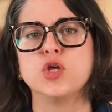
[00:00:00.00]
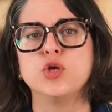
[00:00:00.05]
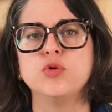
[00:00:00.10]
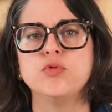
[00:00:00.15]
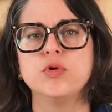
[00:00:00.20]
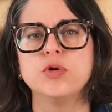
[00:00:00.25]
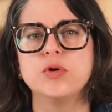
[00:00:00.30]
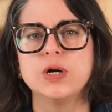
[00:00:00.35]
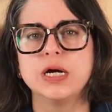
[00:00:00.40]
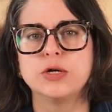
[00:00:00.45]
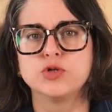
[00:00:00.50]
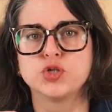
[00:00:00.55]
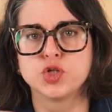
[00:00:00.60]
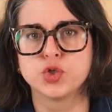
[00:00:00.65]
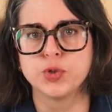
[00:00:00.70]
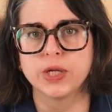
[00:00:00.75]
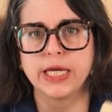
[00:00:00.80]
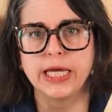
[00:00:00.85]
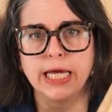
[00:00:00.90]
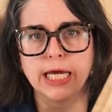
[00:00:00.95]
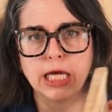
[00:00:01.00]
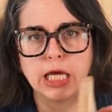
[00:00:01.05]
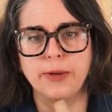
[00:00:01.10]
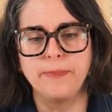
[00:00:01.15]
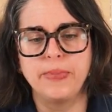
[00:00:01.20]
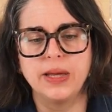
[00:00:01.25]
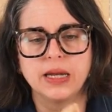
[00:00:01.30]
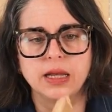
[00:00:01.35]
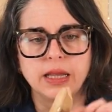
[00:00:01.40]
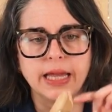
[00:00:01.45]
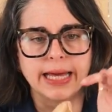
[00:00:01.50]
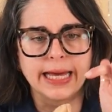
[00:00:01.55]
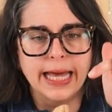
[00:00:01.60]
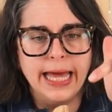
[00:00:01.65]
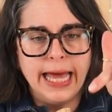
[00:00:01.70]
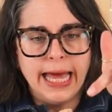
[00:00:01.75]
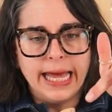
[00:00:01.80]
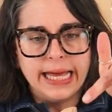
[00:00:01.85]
you know how tricky it can be to like